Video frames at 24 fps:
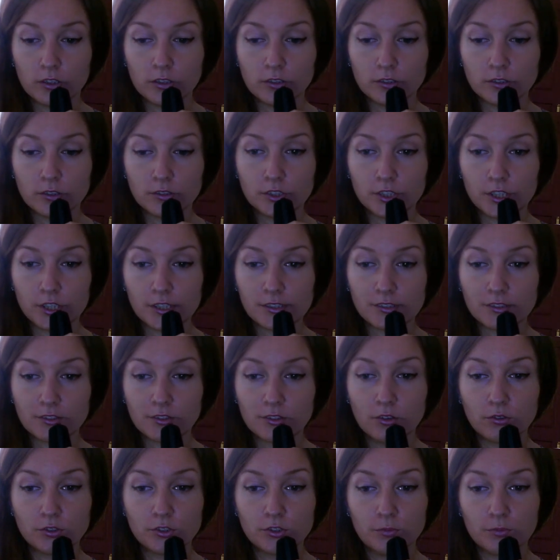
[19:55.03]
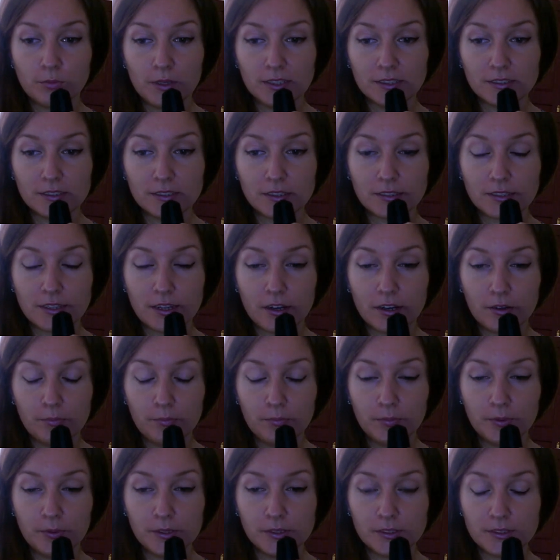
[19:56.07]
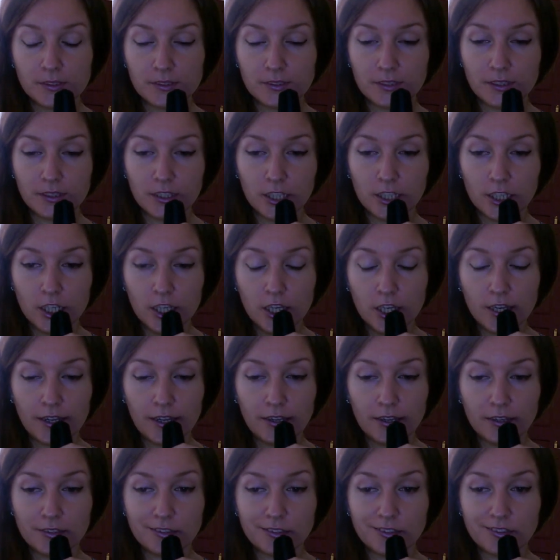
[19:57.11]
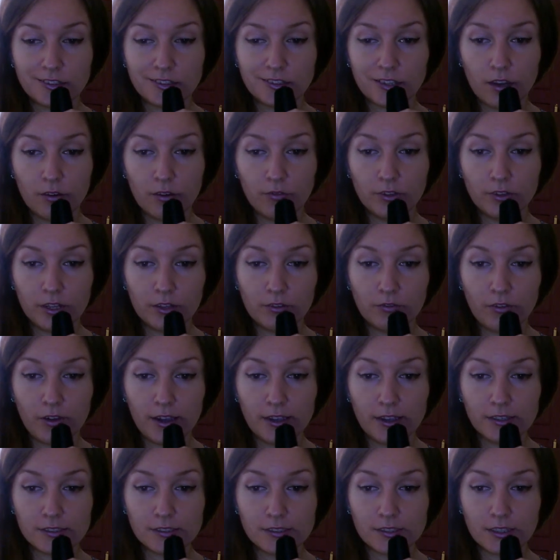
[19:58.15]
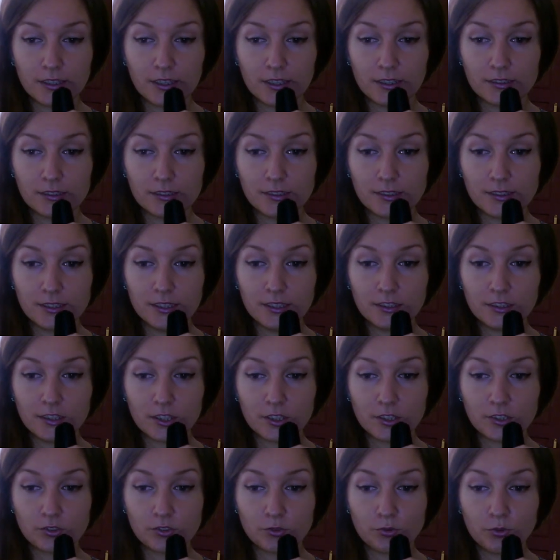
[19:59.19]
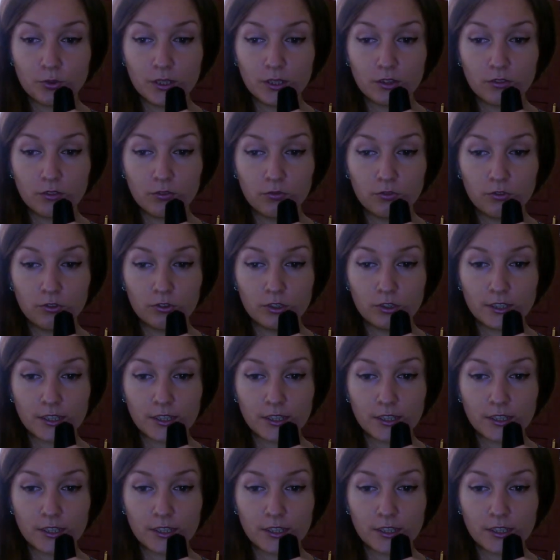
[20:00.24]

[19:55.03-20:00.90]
just go to places that are busy, and I would advise against eating street food,